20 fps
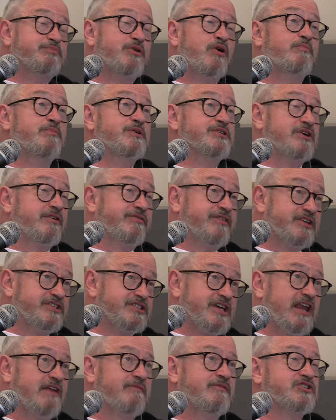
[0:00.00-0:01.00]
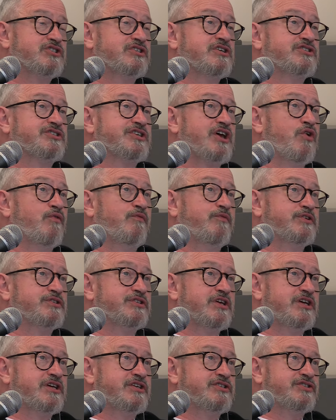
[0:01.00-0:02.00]
the problem. Is I think television itself
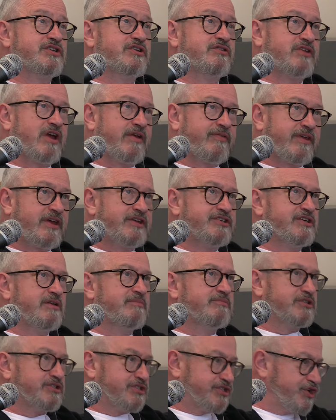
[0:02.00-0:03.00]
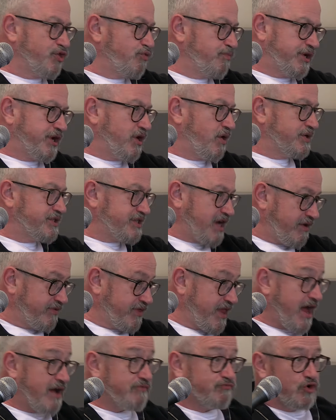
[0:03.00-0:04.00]
is is that they seem to still be going
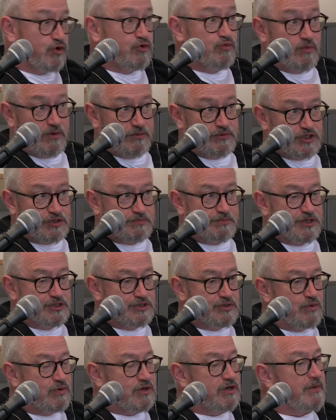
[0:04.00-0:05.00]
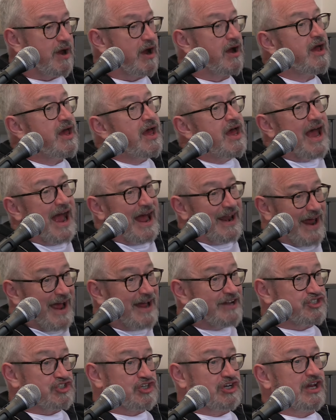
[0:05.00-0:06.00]
down that route we've just been talking about. And
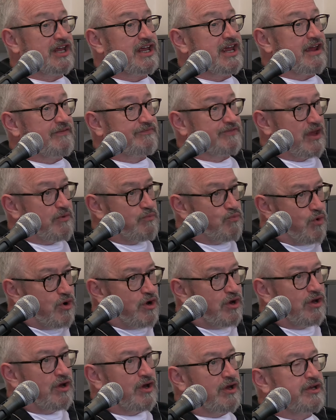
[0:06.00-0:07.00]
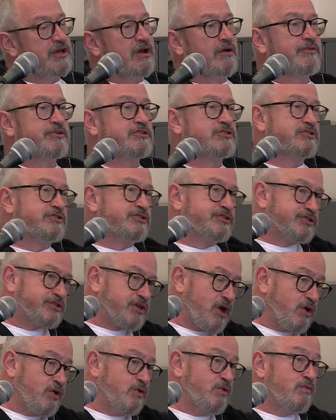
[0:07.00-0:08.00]
actually, if they were, you know, there's
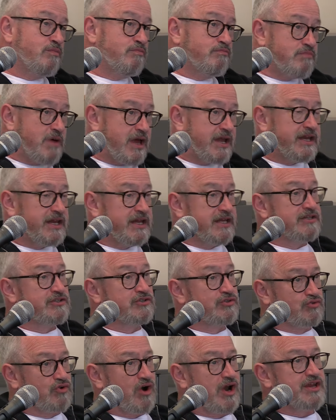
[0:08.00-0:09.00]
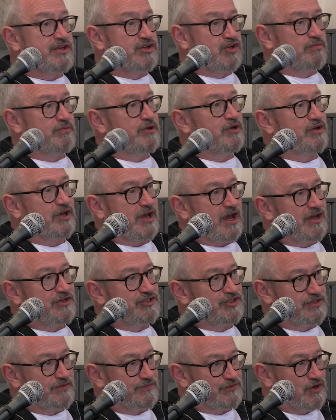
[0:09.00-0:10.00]
so many great
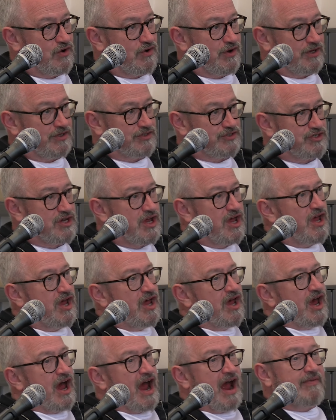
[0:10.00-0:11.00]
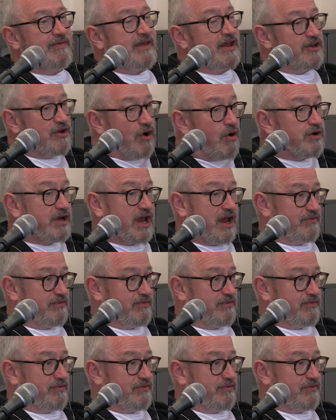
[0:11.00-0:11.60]
communicators of science and they're not